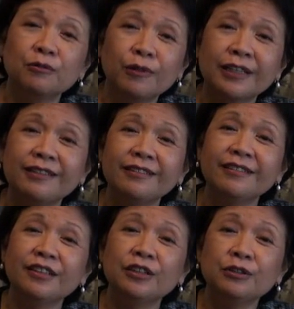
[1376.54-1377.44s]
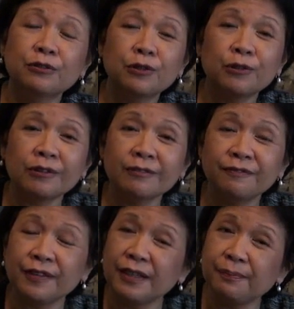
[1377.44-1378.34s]
when you cook
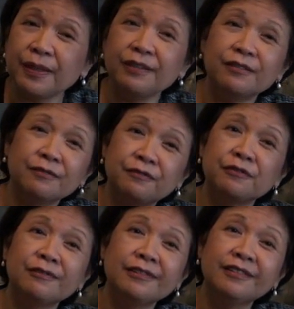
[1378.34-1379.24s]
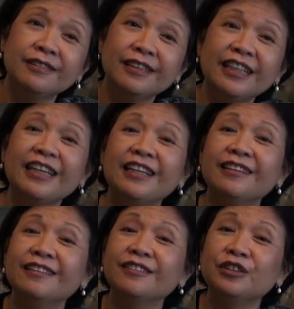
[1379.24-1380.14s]
Filipino food
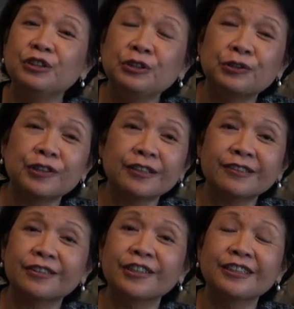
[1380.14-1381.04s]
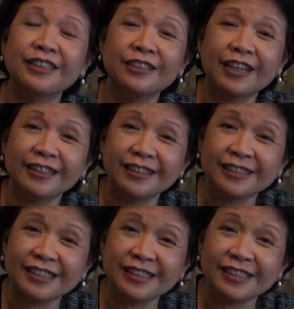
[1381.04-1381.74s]
in New York or in the United